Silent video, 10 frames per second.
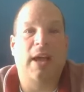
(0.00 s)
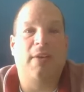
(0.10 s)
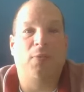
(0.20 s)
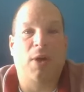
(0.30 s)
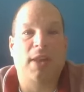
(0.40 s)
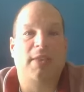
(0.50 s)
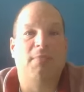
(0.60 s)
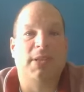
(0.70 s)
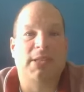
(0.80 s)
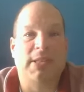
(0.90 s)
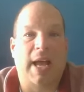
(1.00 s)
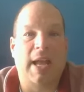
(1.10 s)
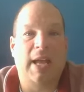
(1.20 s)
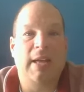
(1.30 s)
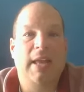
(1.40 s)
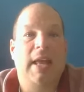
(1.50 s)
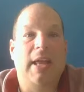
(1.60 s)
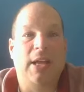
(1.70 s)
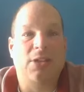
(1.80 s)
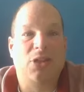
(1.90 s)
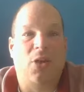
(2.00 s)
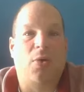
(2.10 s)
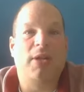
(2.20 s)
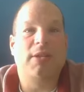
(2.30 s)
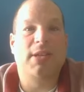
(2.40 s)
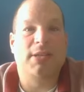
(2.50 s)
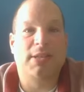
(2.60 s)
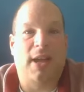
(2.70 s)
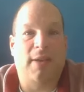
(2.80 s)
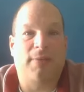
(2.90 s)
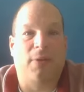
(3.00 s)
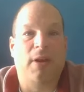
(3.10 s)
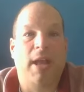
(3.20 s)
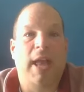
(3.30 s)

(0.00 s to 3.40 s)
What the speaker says: of what the Messiah is going to suffer.